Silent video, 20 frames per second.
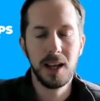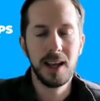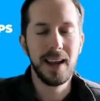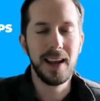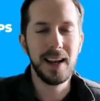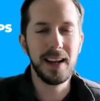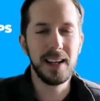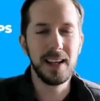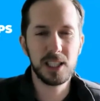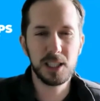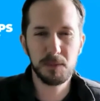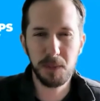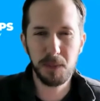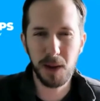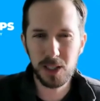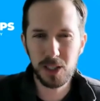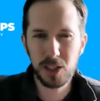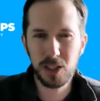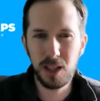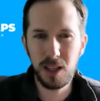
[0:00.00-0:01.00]
and
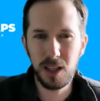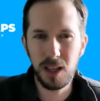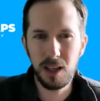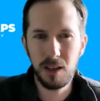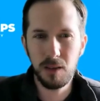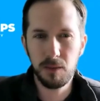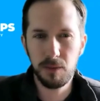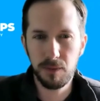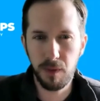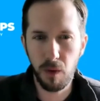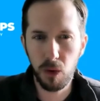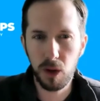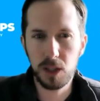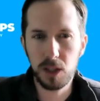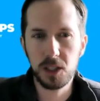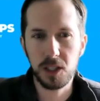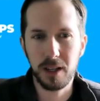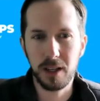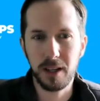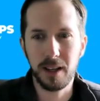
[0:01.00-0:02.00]
especially
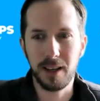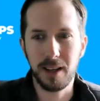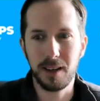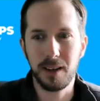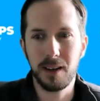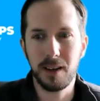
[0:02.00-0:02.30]
focusing in